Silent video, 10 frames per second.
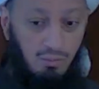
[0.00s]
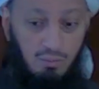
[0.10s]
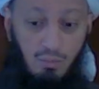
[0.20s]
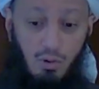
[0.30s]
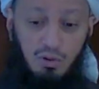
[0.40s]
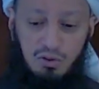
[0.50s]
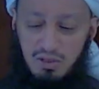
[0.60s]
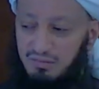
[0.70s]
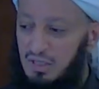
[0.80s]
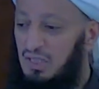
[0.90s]
Most
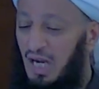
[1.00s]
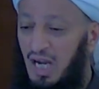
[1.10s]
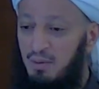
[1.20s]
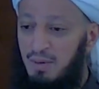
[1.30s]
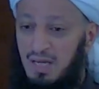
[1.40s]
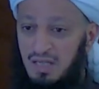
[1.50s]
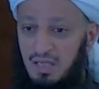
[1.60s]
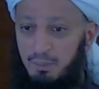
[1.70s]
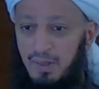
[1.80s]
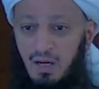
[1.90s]
of the Sahaba in
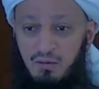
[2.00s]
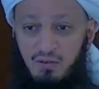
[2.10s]
the Battle of